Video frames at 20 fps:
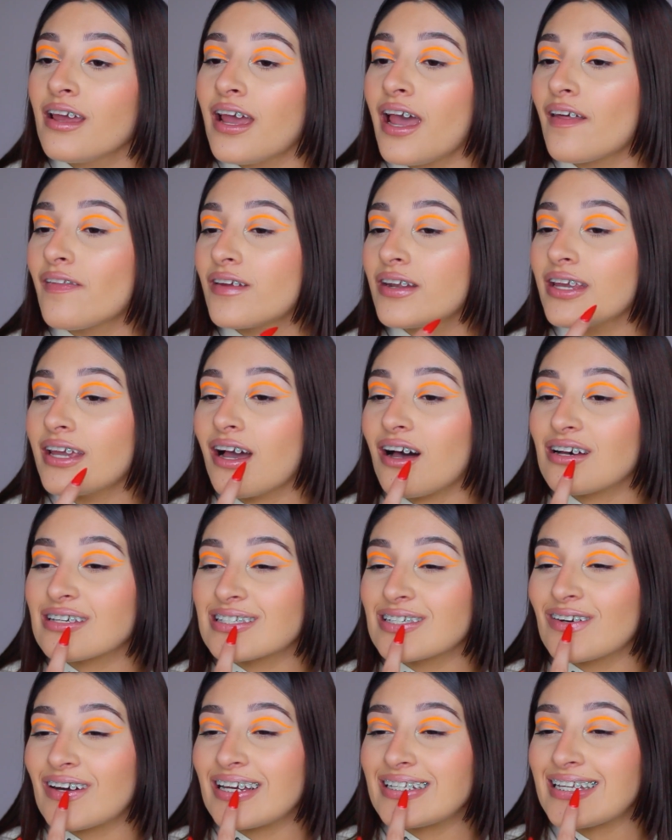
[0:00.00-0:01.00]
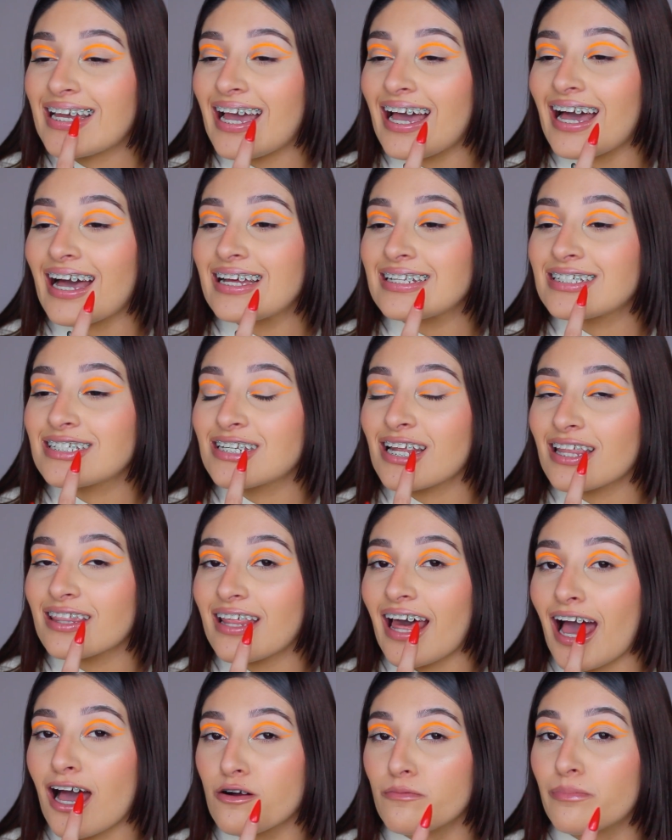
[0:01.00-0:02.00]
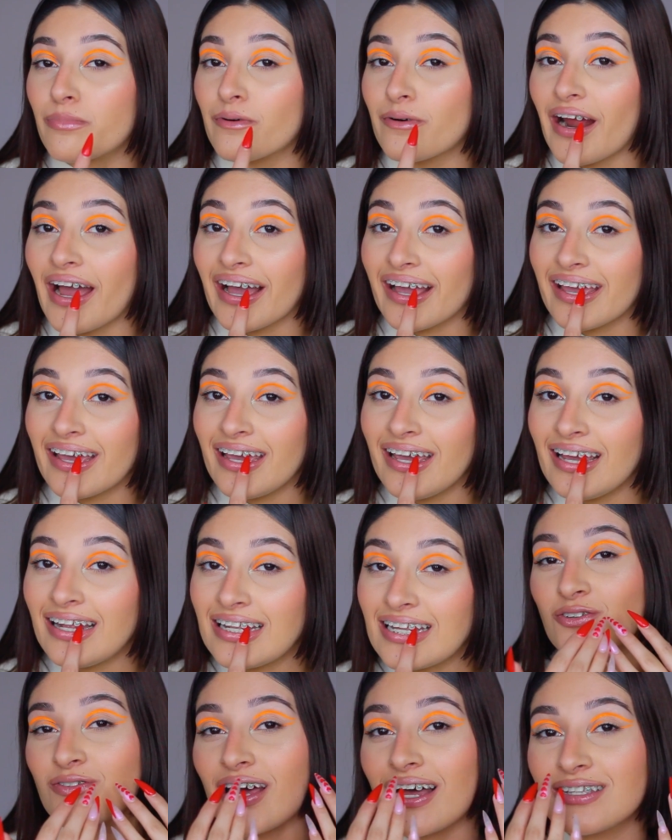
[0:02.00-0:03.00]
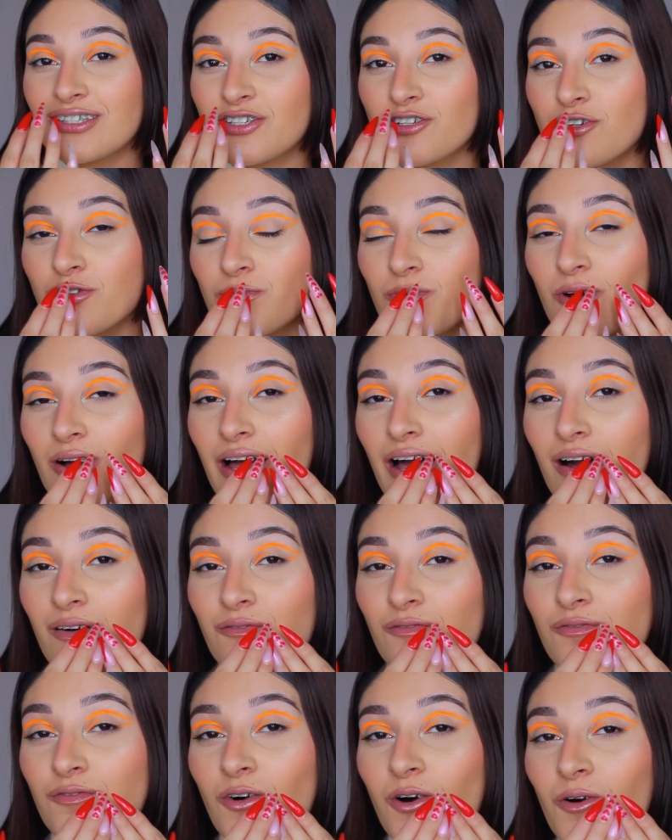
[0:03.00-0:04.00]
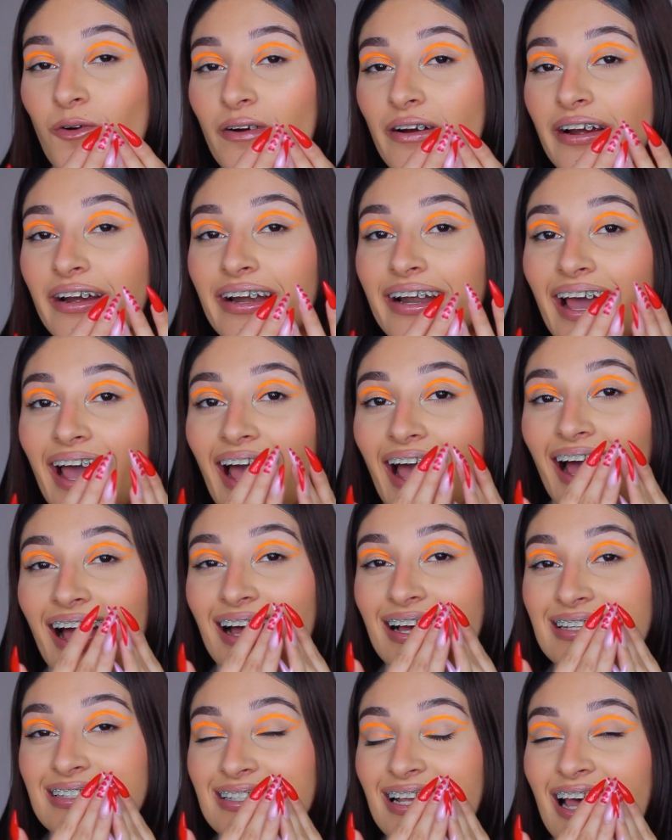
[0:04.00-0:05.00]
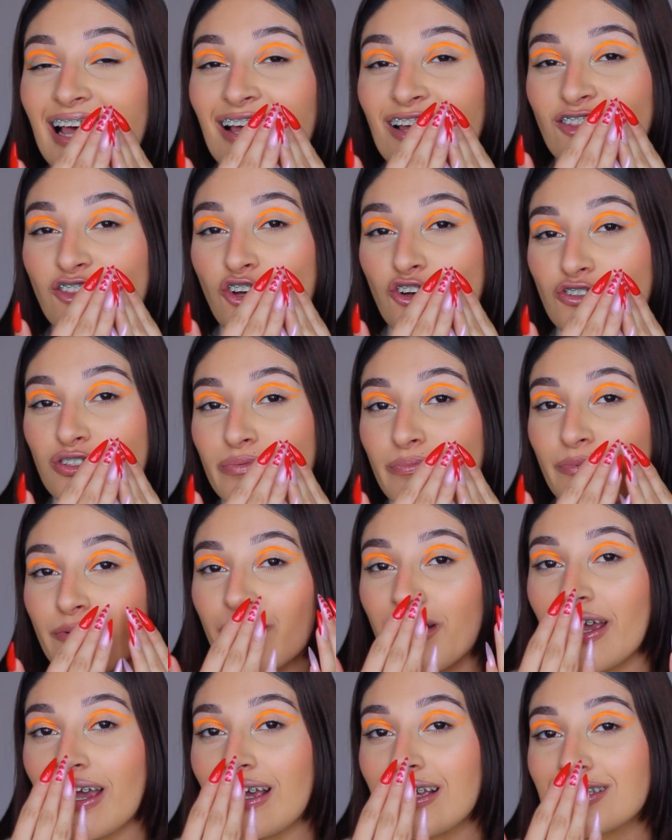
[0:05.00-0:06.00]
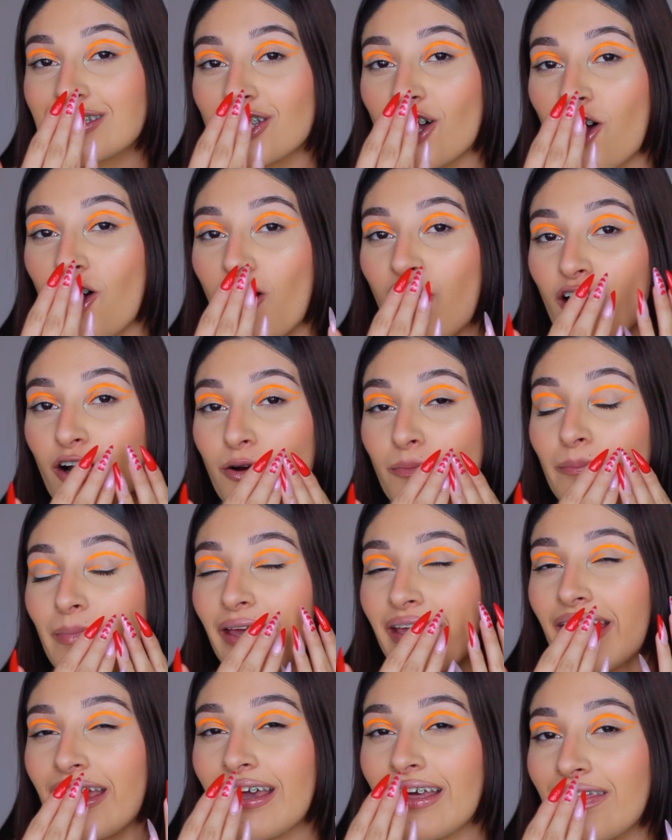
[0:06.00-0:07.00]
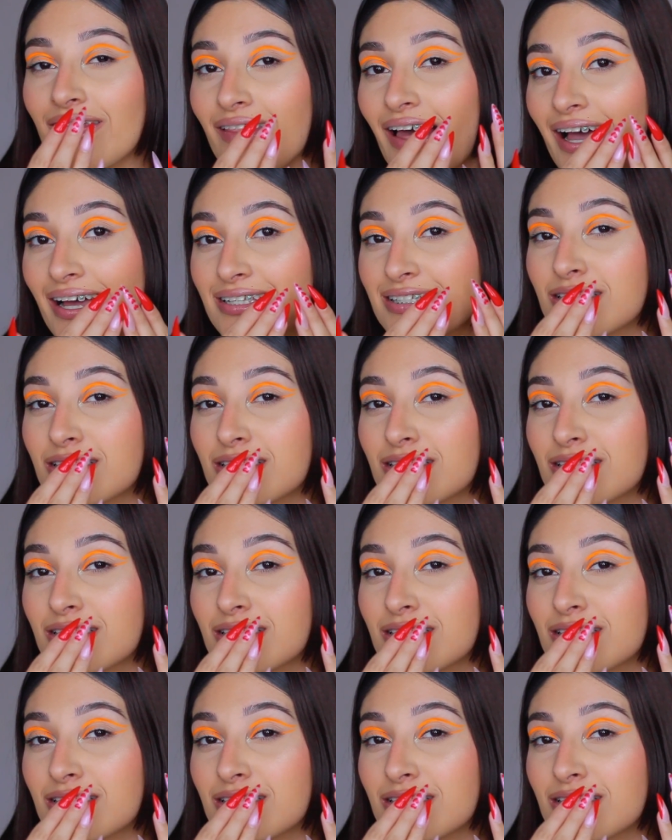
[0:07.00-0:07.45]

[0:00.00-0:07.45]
And then he also attached that bracket, so that tooth will come forward as those springs are making that